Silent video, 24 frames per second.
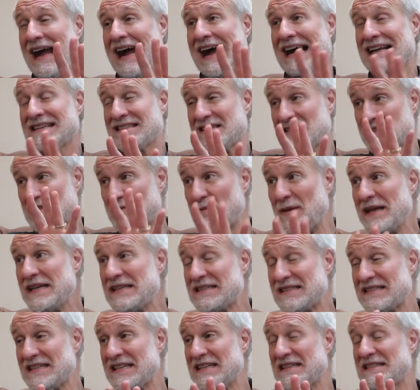as a
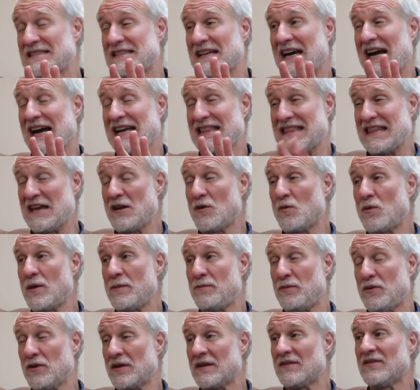species, I think we
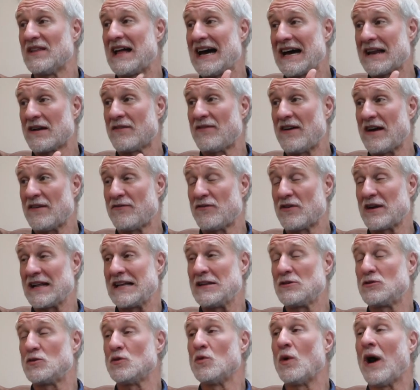put a lot of effort
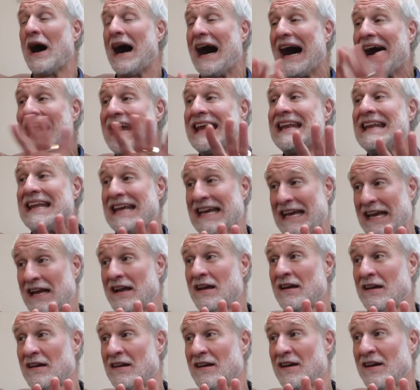into
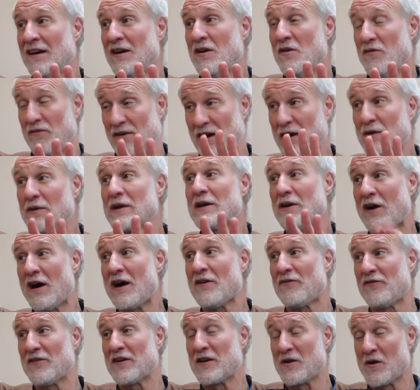hiding very
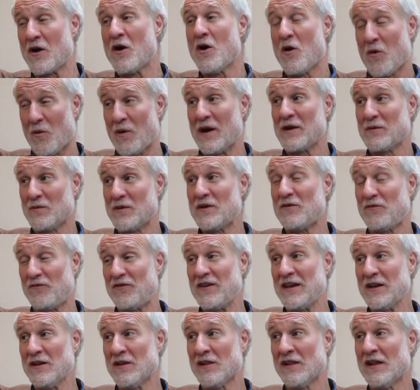often when we
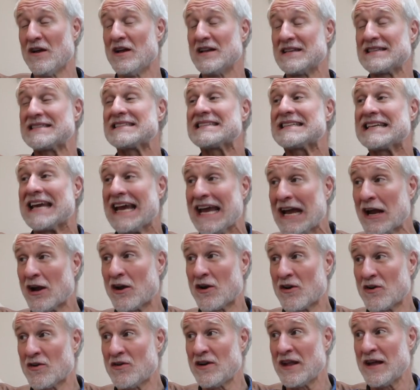feel
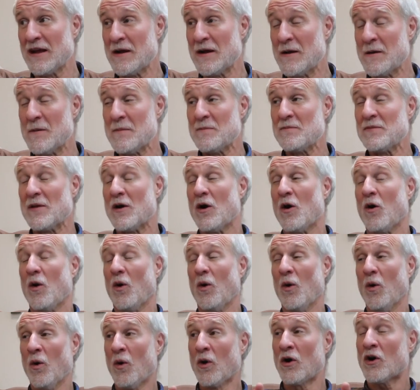scared
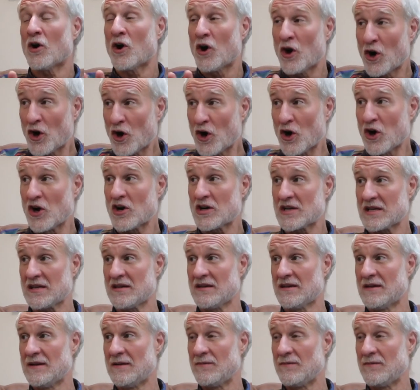or hurt.